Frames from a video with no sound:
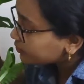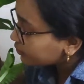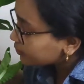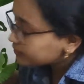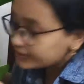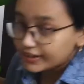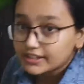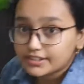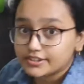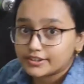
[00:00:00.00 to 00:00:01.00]
growth right
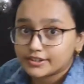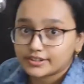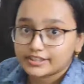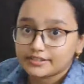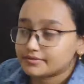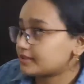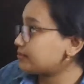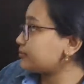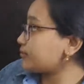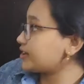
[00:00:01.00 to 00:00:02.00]
here even
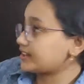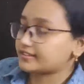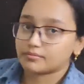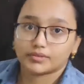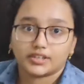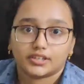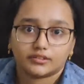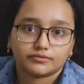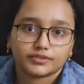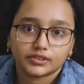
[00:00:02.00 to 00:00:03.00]
before it has completely
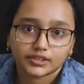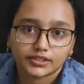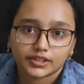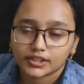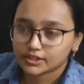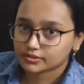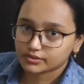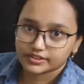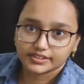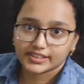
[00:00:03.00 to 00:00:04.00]
unfurled. So
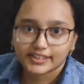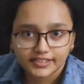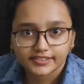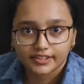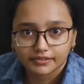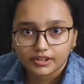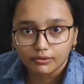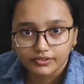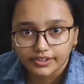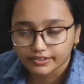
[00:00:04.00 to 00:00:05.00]
it is giving
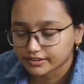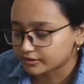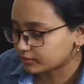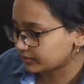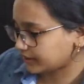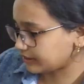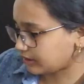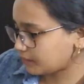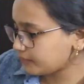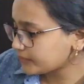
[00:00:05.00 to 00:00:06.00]
out crazy growth right
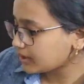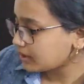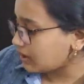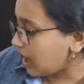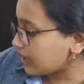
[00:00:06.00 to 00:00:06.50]
now. I